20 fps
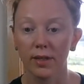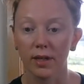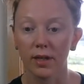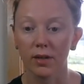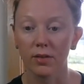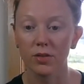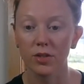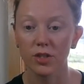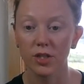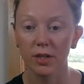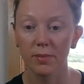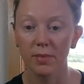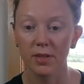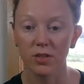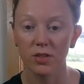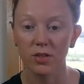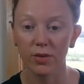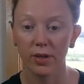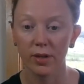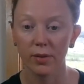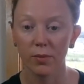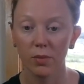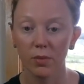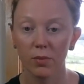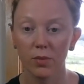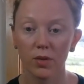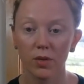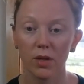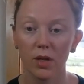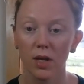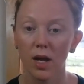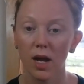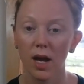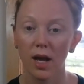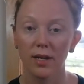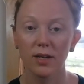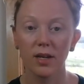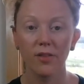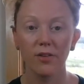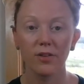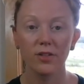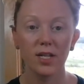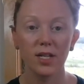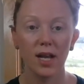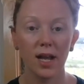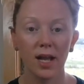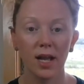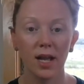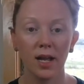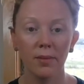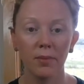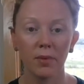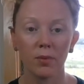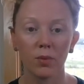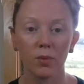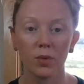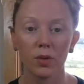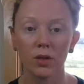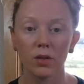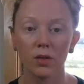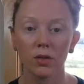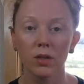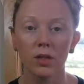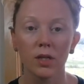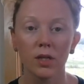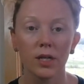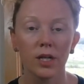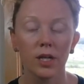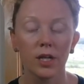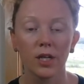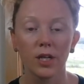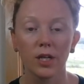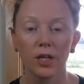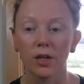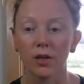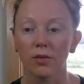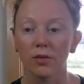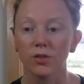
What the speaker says: I'll share my screen another time, and we'll, you know,